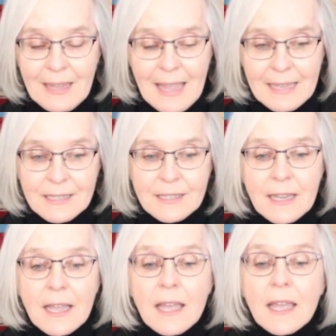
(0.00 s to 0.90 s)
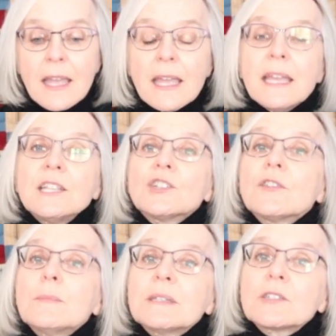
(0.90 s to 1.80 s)
and each
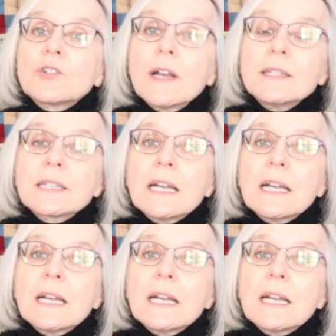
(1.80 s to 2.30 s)
of them is trying to